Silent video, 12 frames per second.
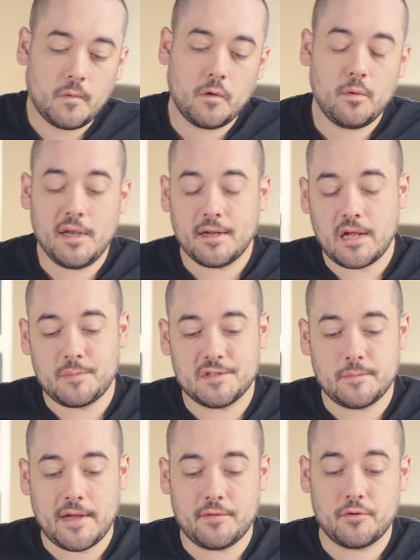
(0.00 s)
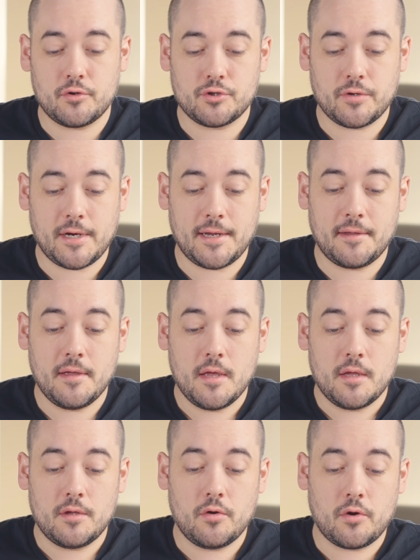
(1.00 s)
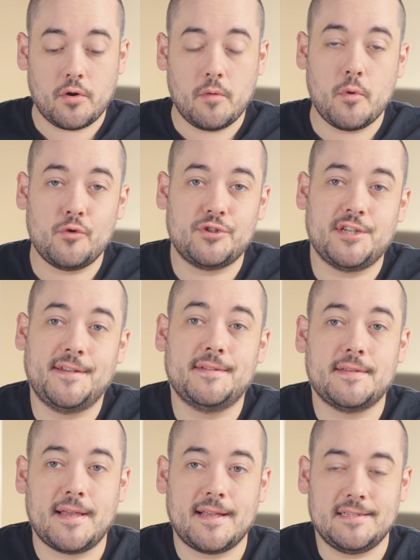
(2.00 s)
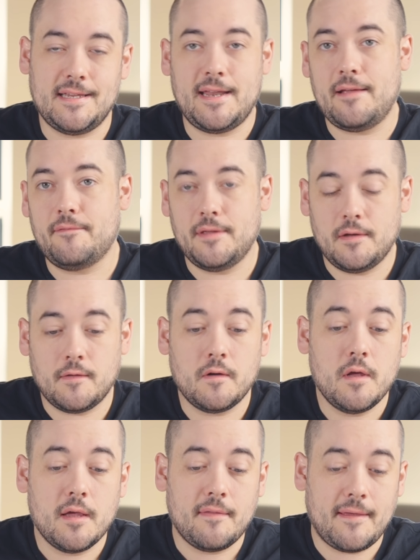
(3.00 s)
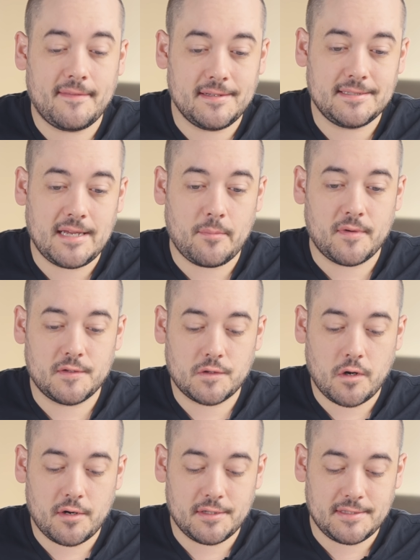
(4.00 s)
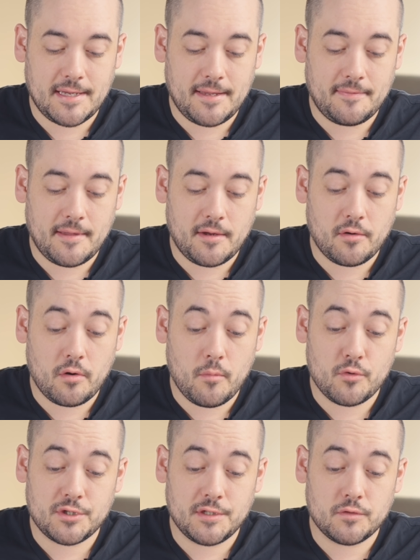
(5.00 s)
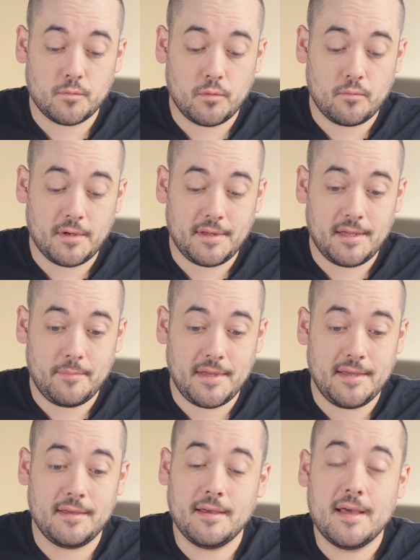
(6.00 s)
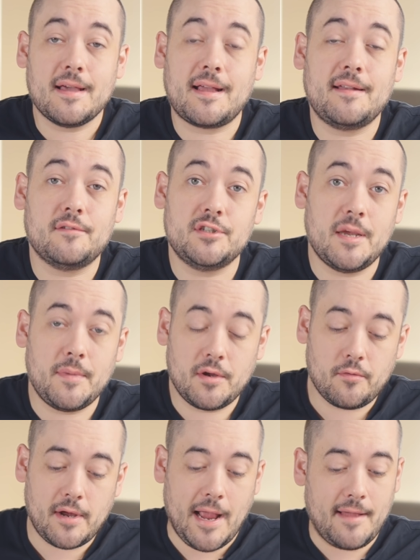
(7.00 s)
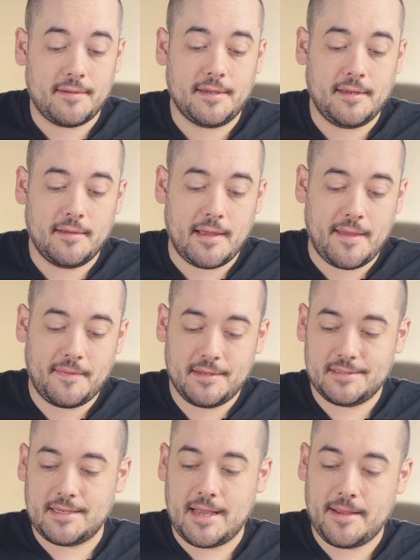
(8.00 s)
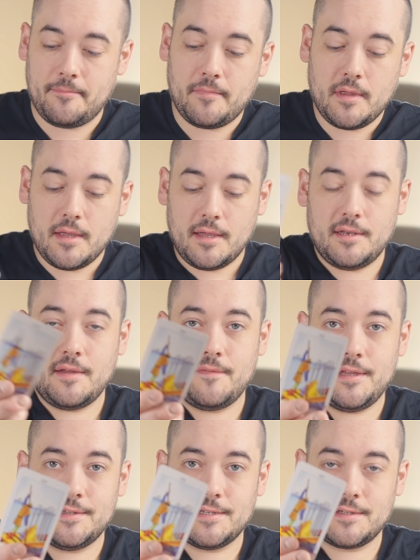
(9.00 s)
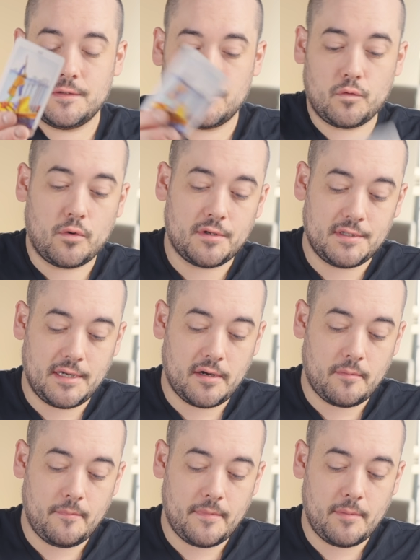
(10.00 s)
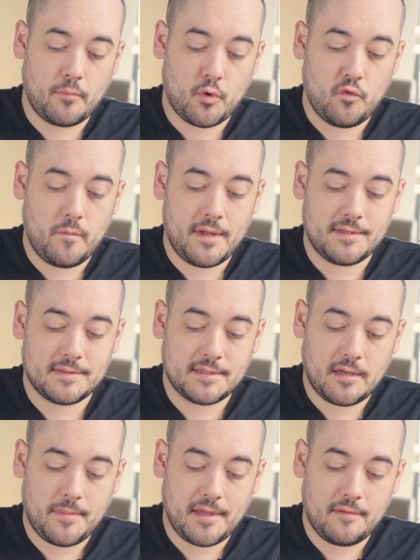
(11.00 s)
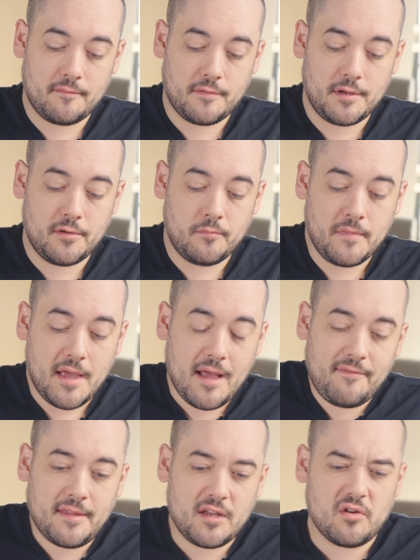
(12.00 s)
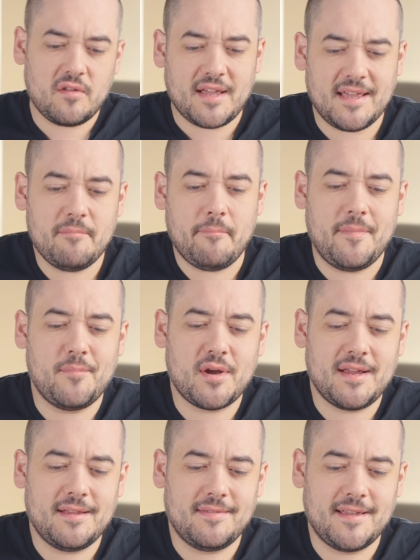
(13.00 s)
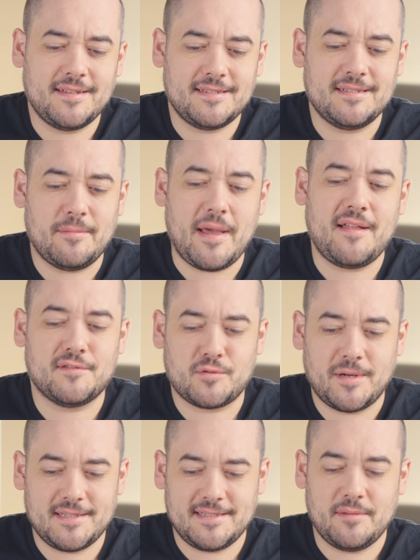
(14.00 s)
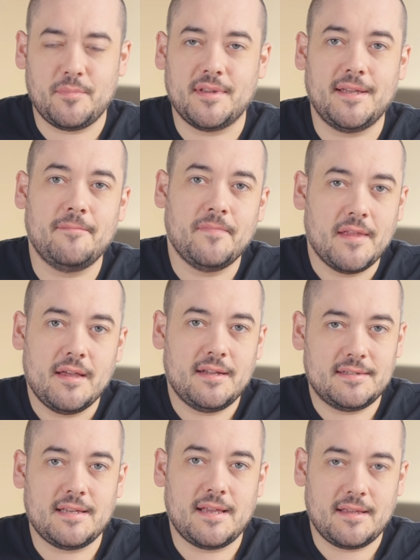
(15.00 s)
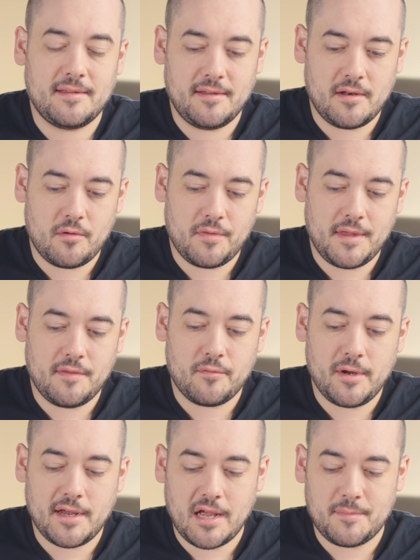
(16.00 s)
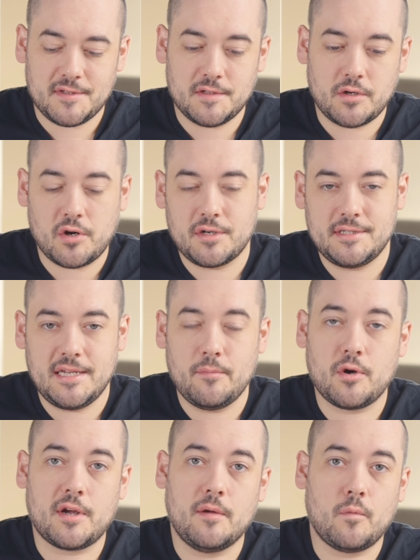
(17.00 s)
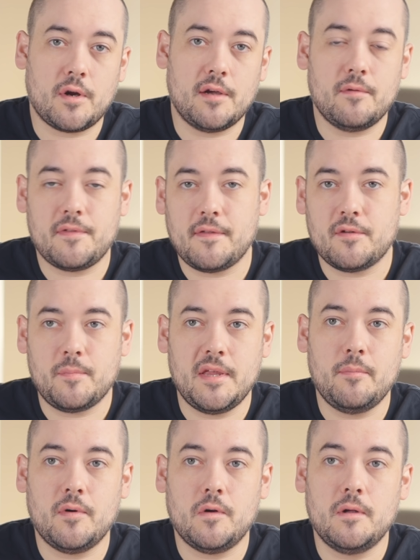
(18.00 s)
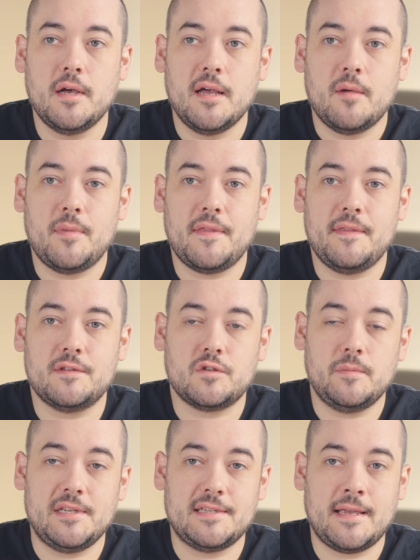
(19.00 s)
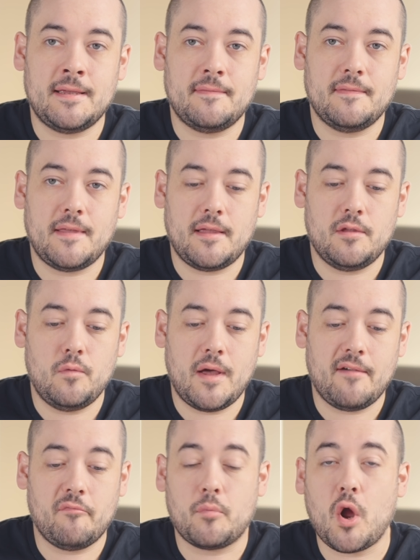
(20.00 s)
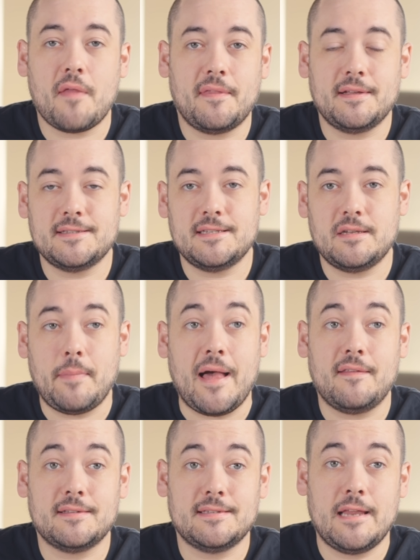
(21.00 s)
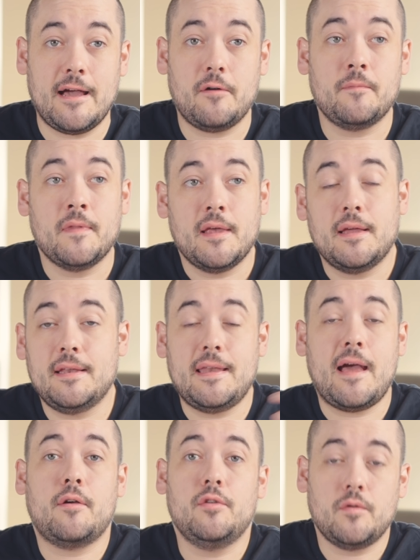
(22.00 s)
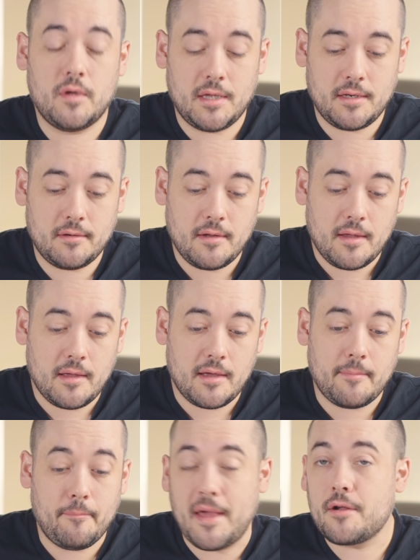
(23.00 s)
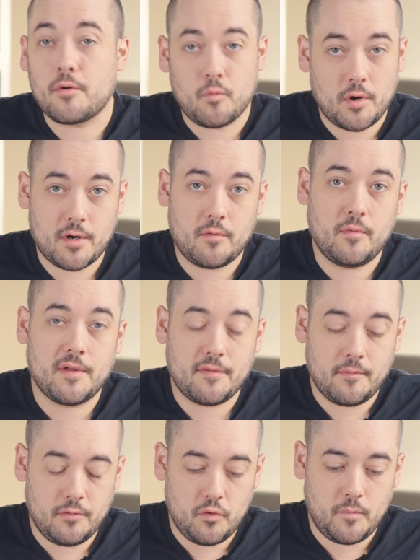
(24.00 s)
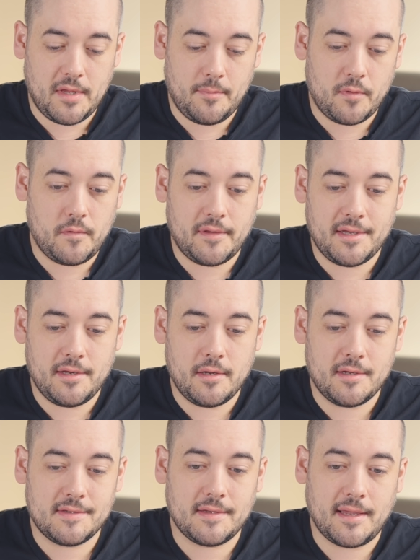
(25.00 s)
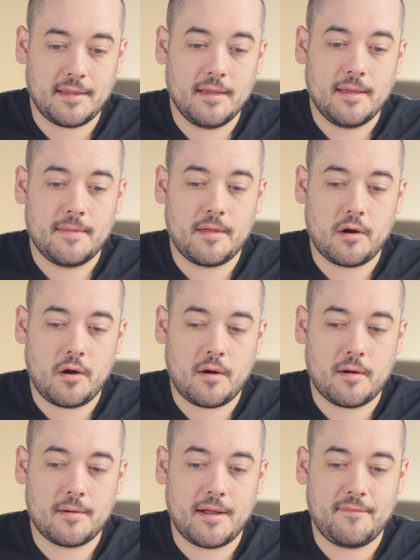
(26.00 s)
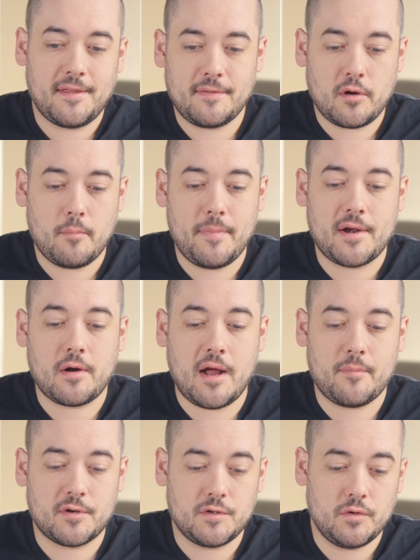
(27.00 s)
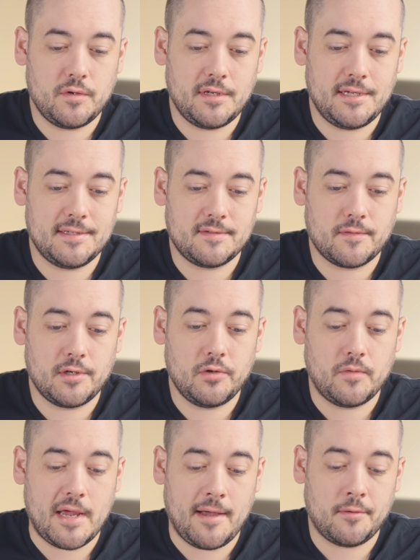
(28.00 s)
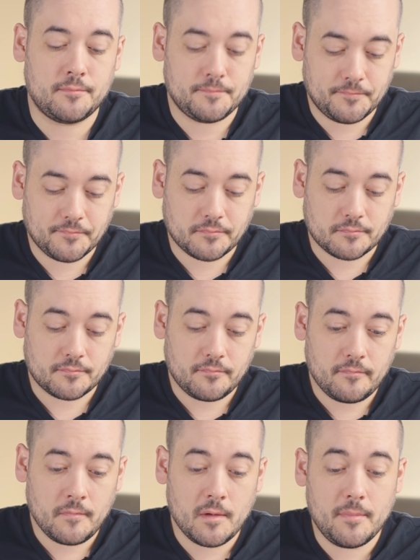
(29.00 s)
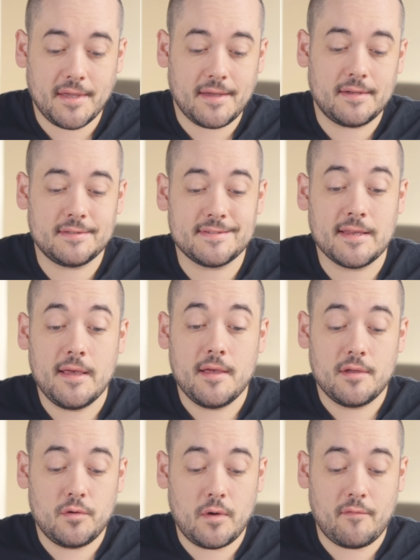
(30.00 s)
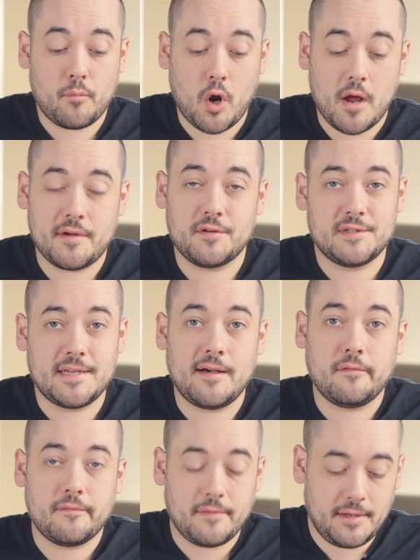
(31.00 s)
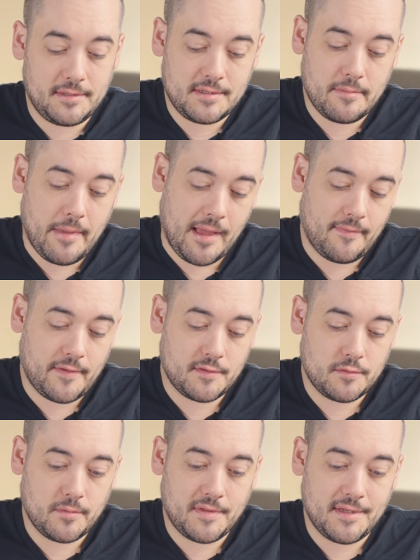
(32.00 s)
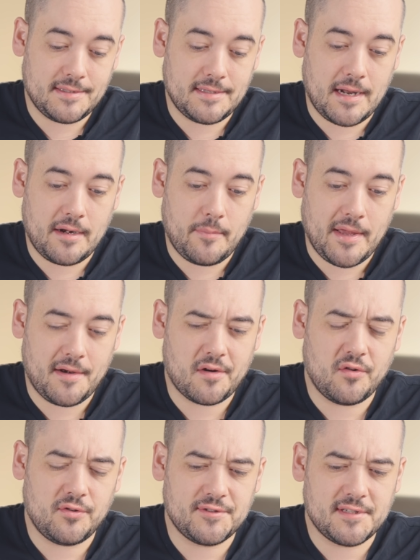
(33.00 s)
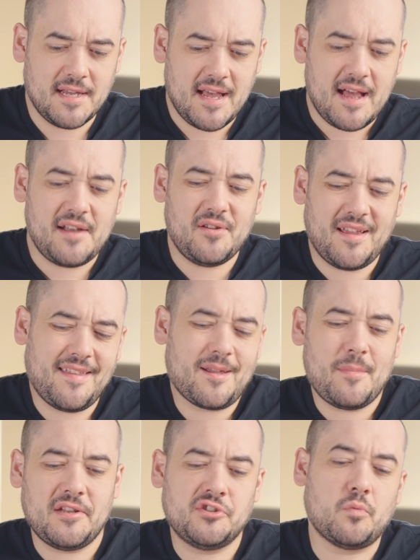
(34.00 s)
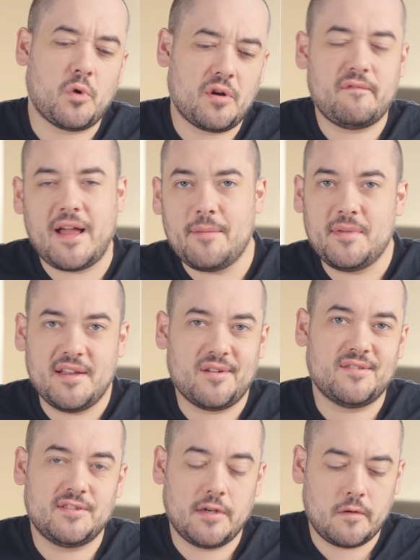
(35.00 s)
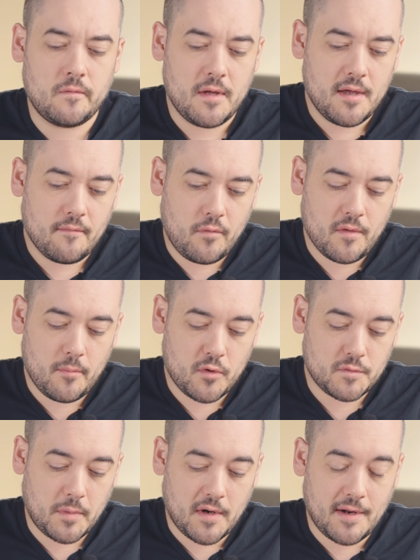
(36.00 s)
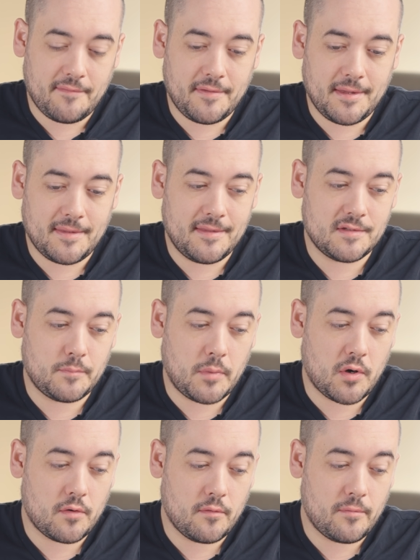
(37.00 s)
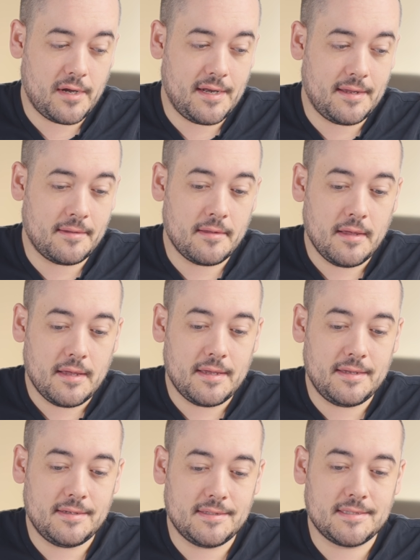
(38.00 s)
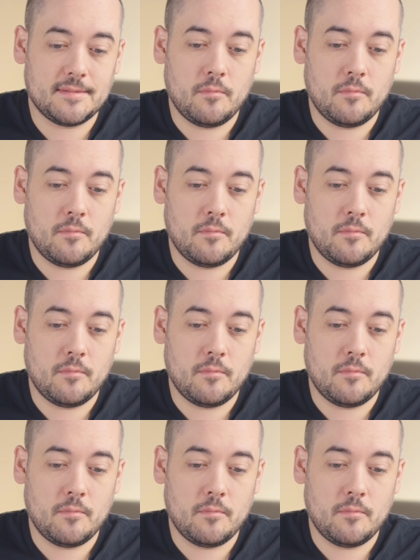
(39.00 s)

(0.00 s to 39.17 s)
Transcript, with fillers: Queen of Cups is about nurturing your emotions. Like I said, I feel that this Temperance card is saying that your emotions will really be kind of shaping your reality at this time. And you have these Six of Swords here, improvements coming in for you. I feel like you're like in bringing things into balance, quite simply. It's like, you know, the Three of Cups is a card of teamwork and working with other people, but this could be saying that you have brought things into balance now, and now you can better work with new people. It's like I feel like there are better opportunities for you now because you have brought yourself into balance with this Nine of Pentacles. I do get like a major work vibe here, so for the most part, I feel like this part of the reading is